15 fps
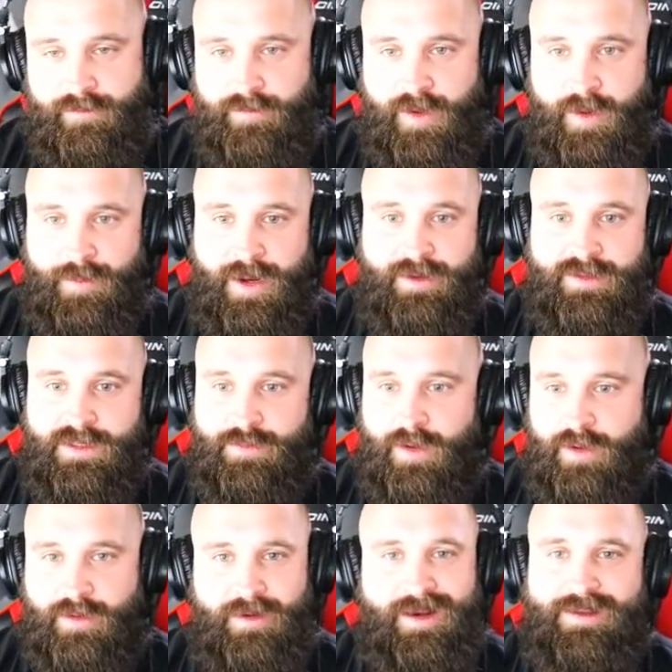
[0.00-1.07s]
a bouncy
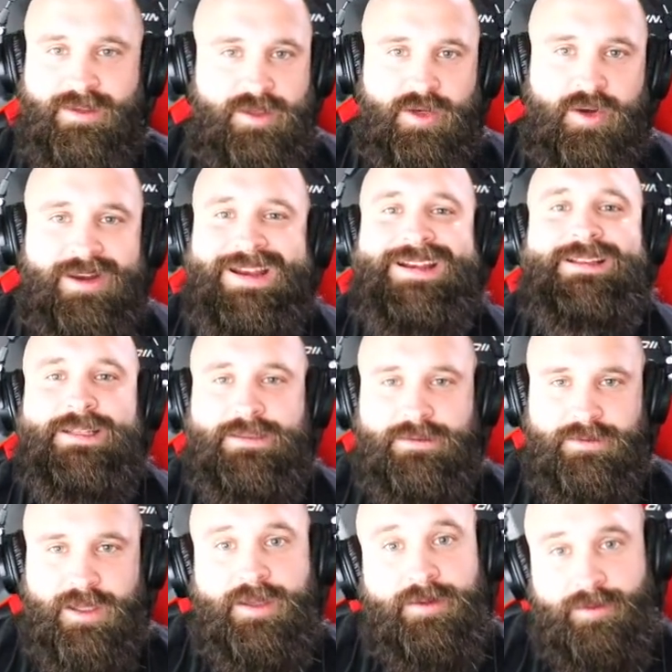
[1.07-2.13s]
ball or, you know, anything.
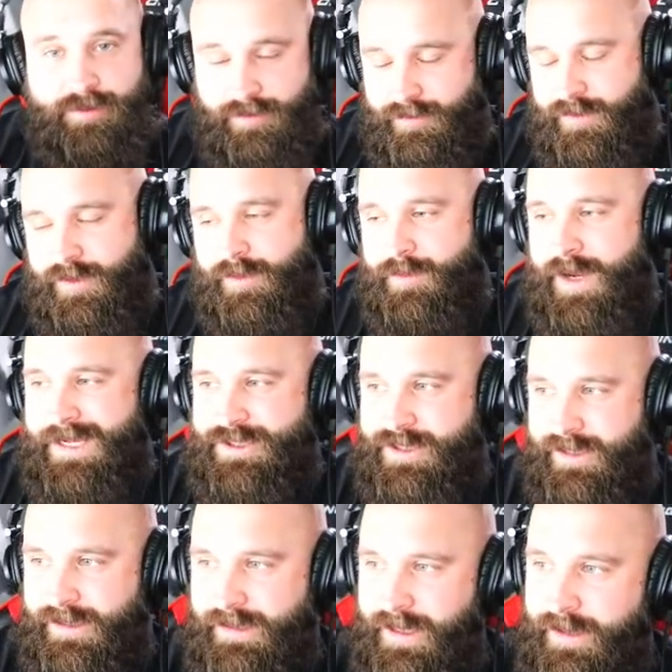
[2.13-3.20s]
I, you're
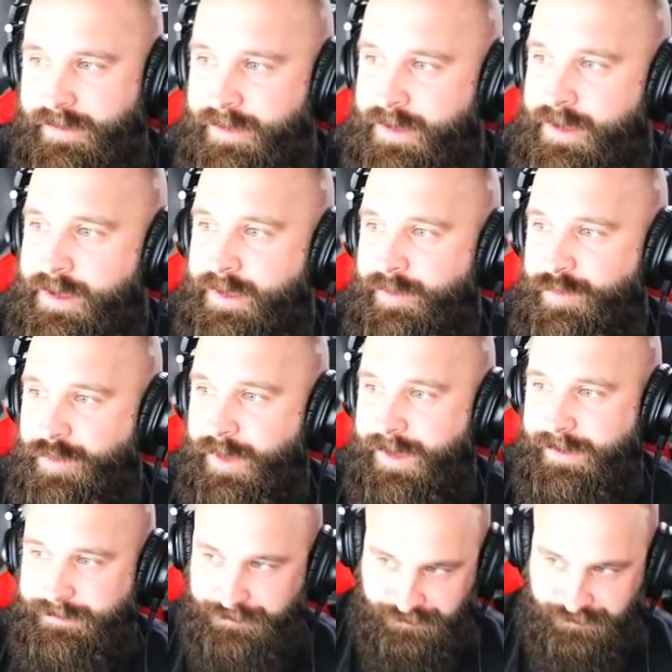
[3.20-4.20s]
imagining it now. But